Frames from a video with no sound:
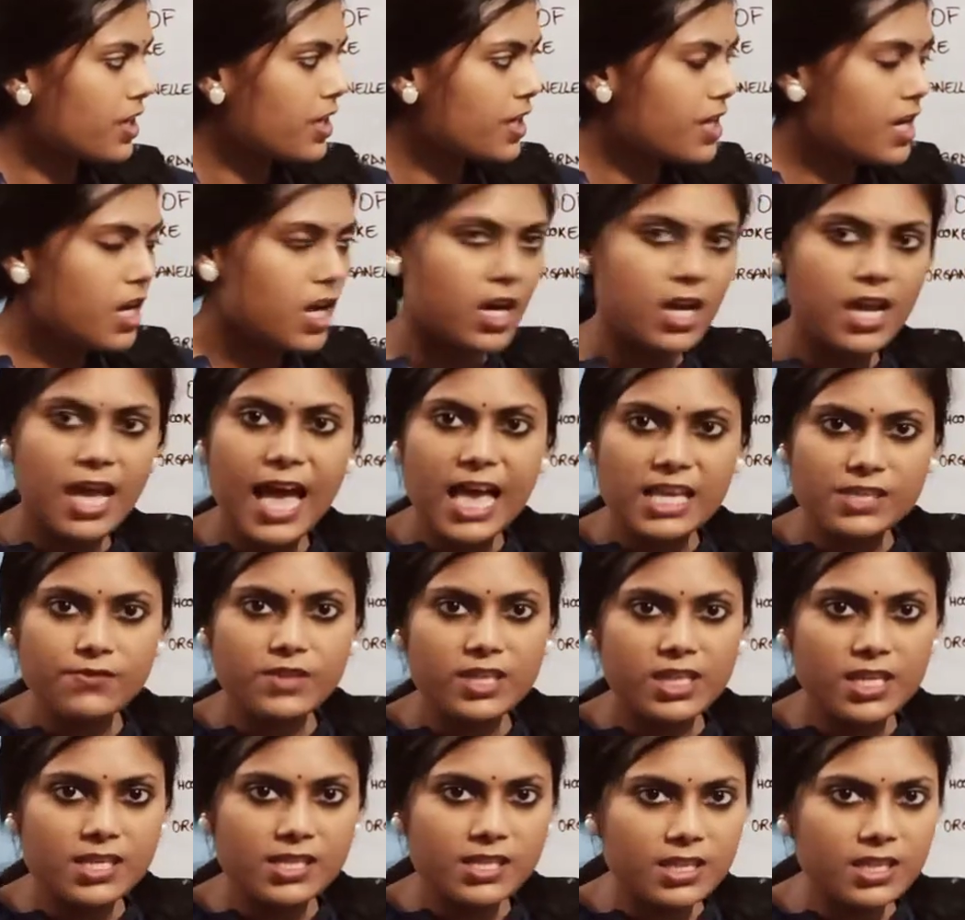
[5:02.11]
Here, as we
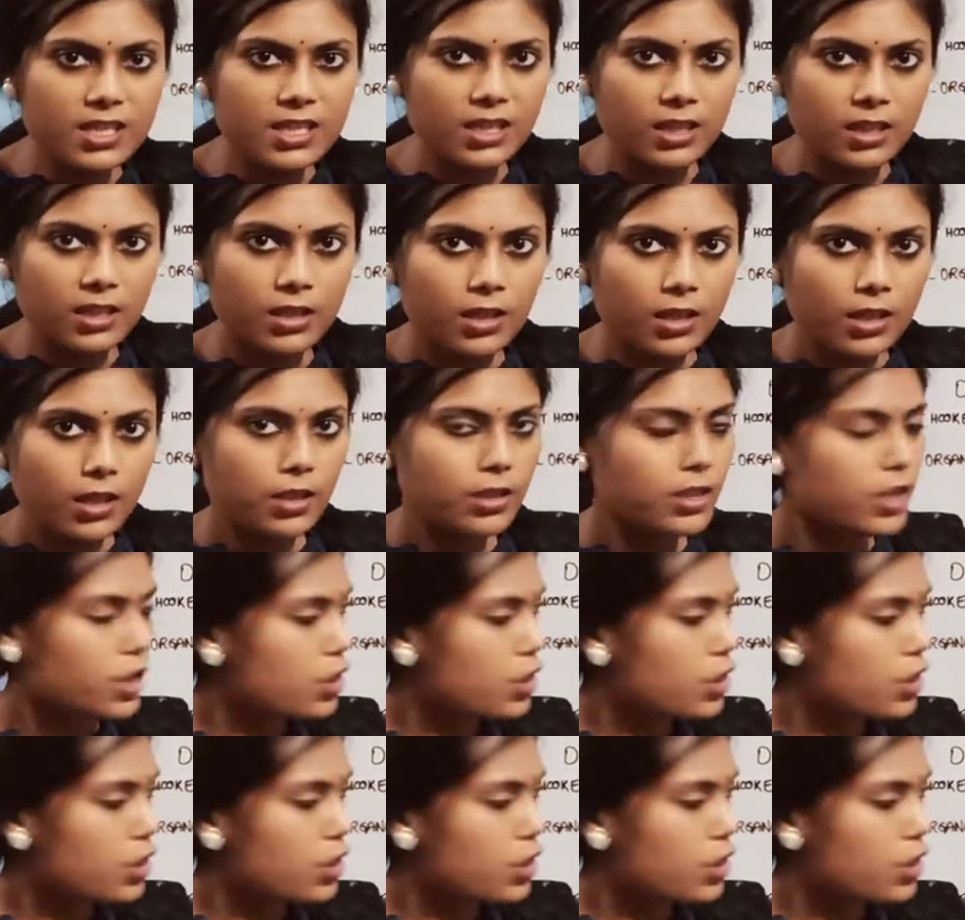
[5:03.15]
can see, the